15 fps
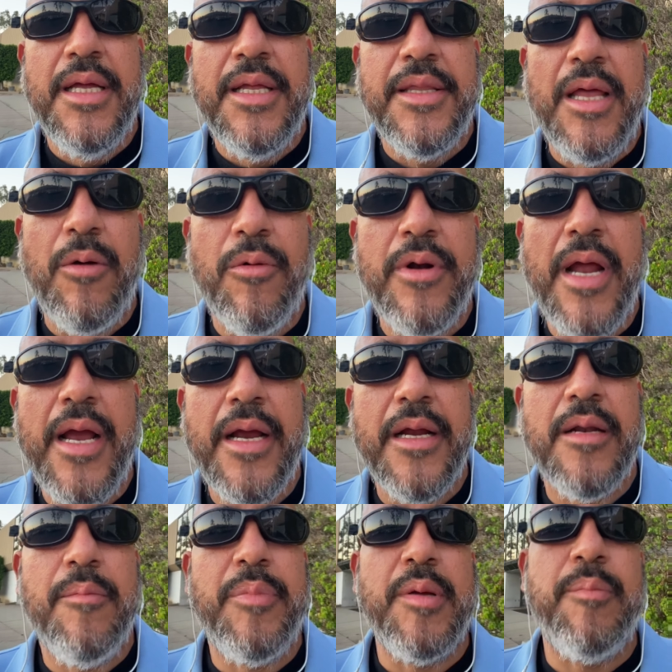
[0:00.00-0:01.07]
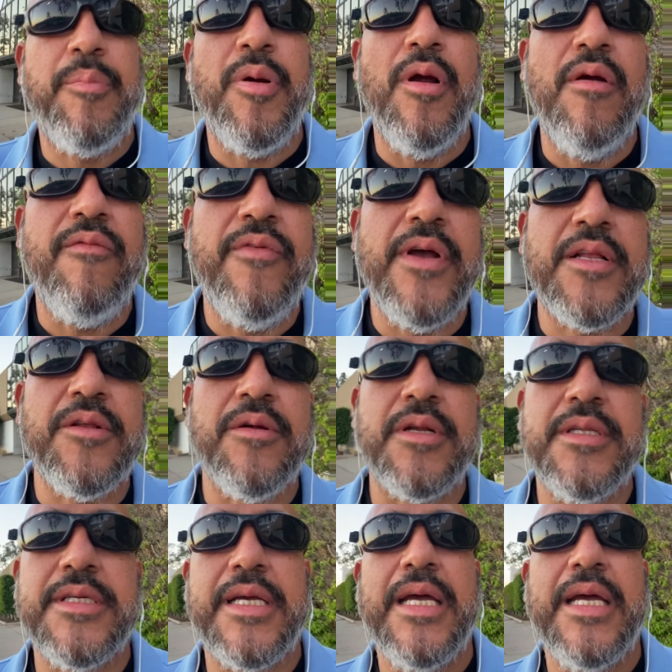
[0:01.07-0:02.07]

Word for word: That we're not here to be perfect or to